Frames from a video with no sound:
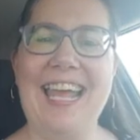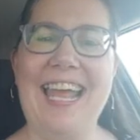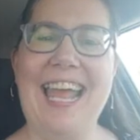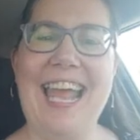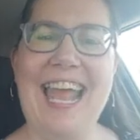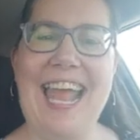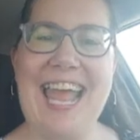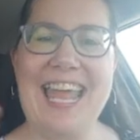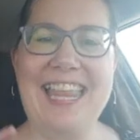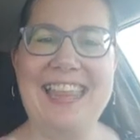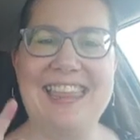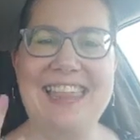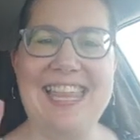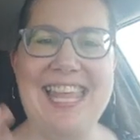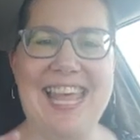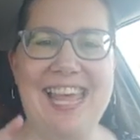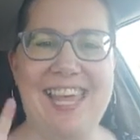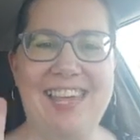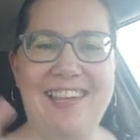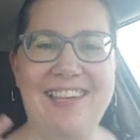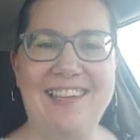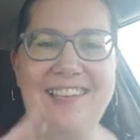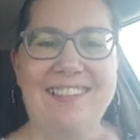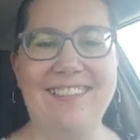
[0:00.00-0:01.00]

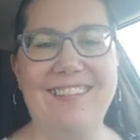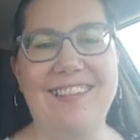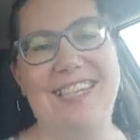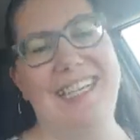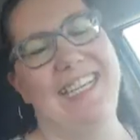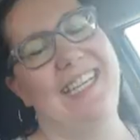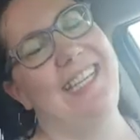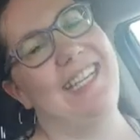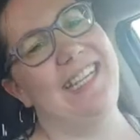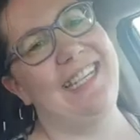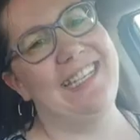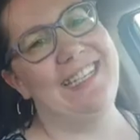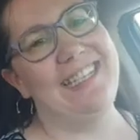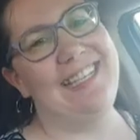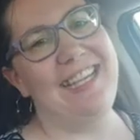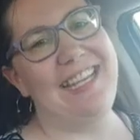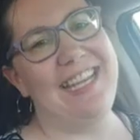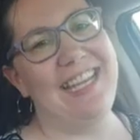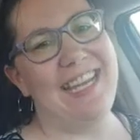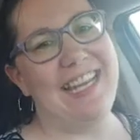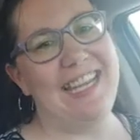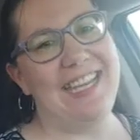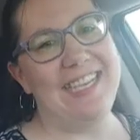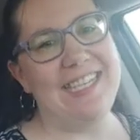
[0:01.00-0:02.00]
Hello, it is
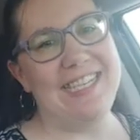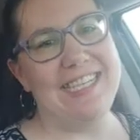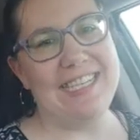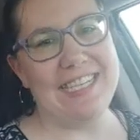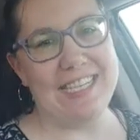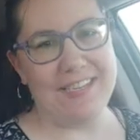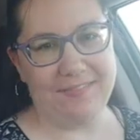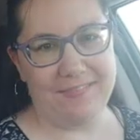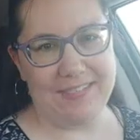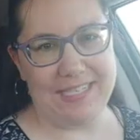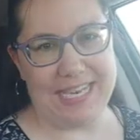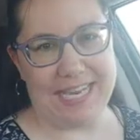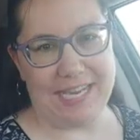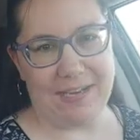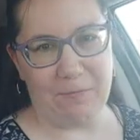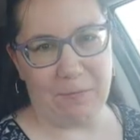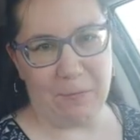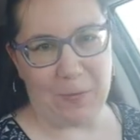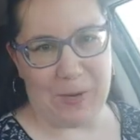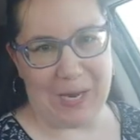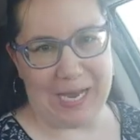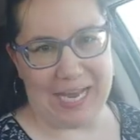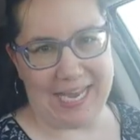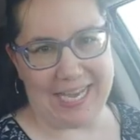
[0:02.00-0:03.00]
the end of day
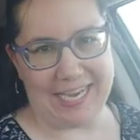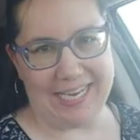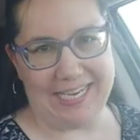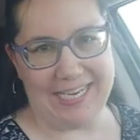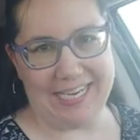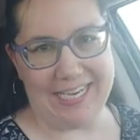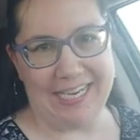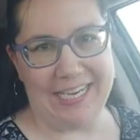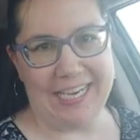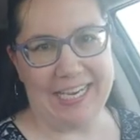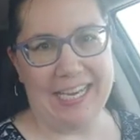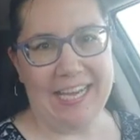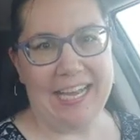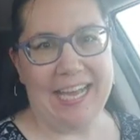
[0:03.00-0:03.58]
one.